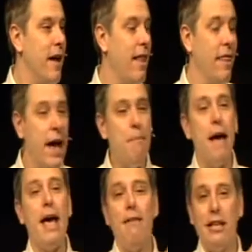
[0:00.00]
And they
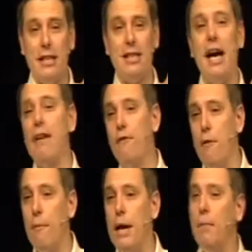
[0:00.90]
may have a design
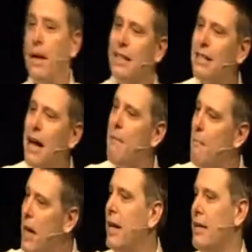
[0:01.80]
for me, but it's not
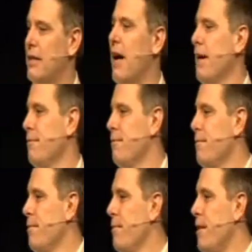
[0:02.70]
my design.
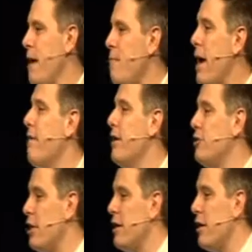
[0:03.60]
And they may have an
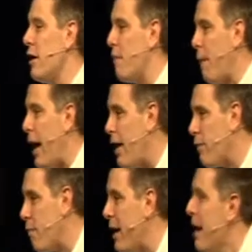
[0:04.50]
agenda and a
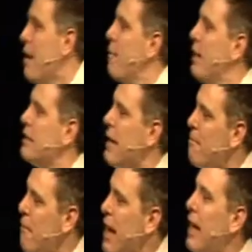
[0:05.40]
path for me, but it's
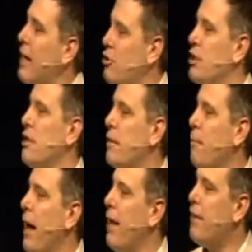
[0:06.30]
not my agenda
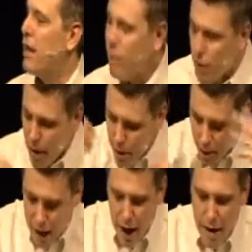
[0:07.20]
and path. Give you
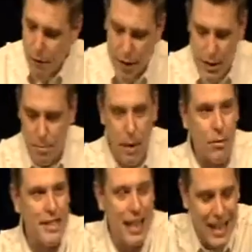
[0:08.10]
the confidence to be
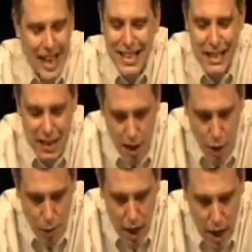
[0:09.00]
able to say yes and
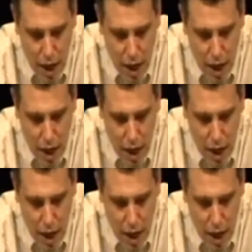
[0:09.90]
no.